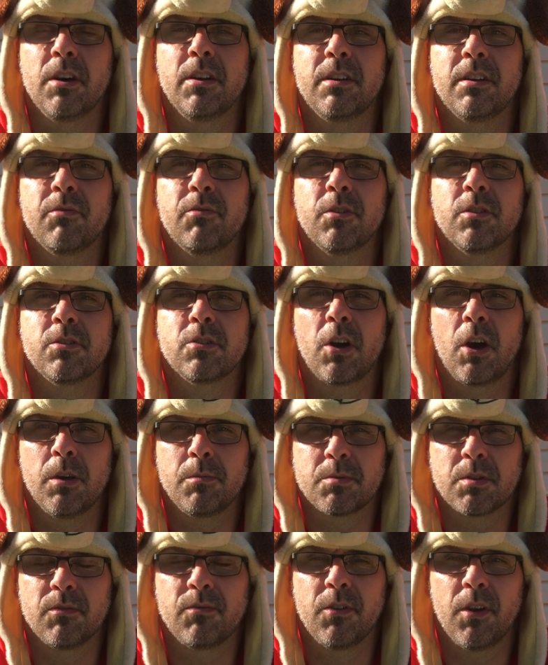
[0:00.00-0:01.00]
different
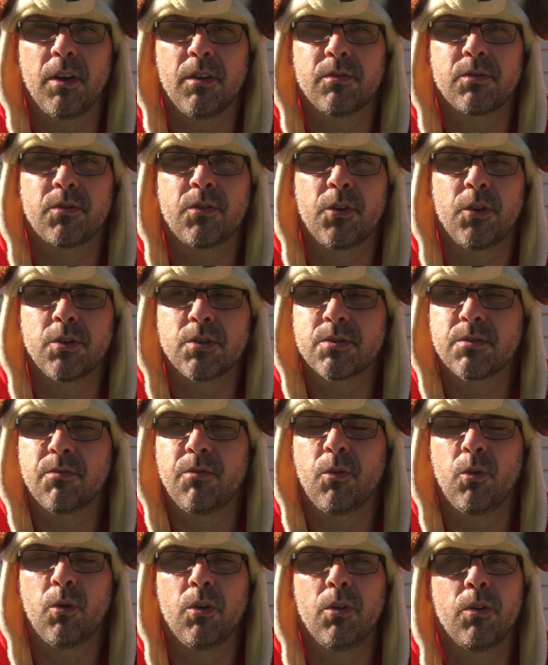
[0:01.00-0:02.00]
types of knives first
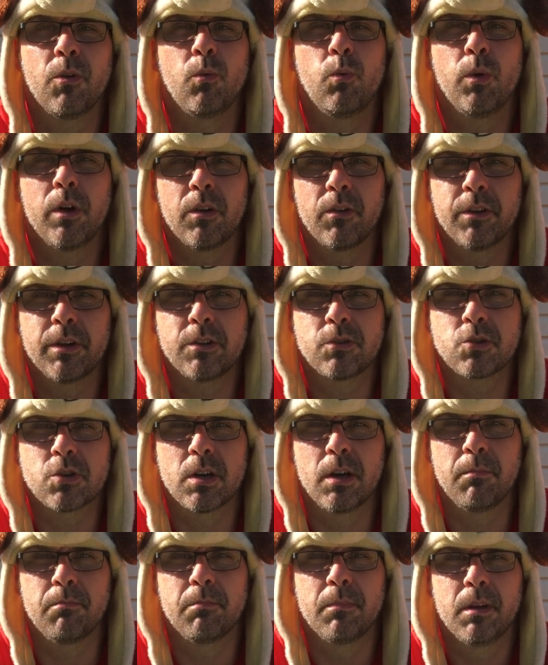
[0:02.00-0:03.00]
for the Whittling
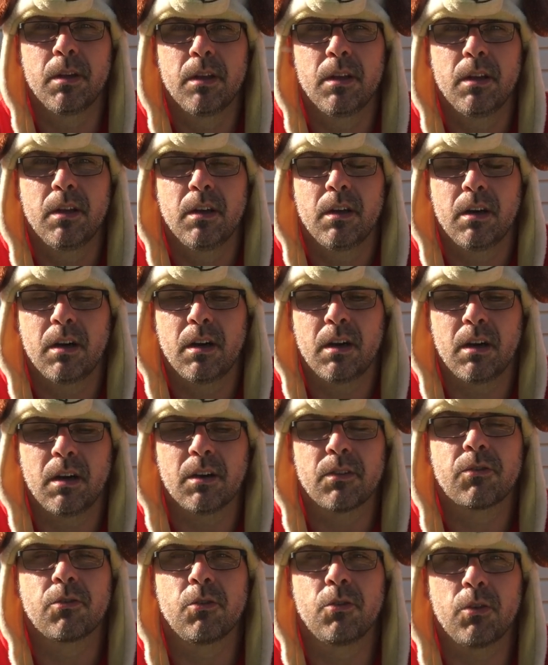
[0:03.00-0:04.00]
Chip,
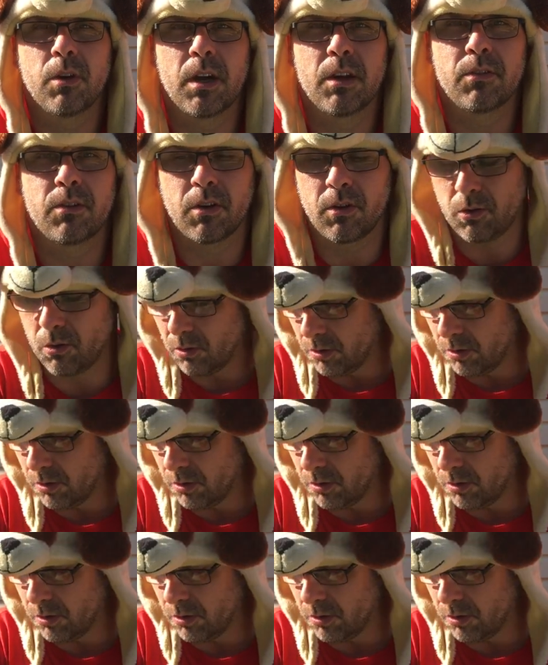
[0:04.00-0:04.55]
so you guys can know